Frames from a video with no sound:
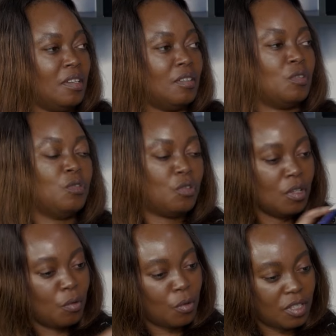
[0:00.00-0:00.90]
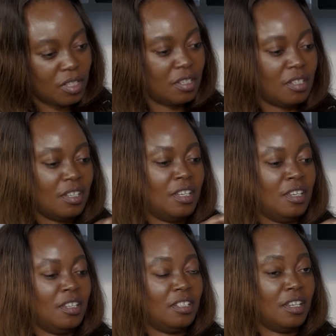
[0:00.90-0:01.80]
Yeah. So drink water,
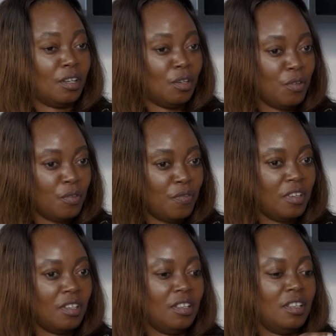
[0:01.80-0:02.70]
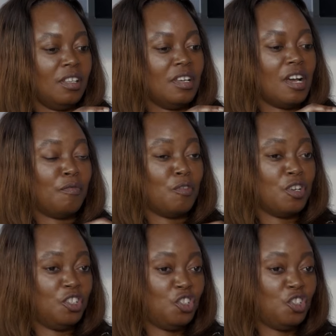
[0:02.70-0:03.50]
take chlorophyll, avoid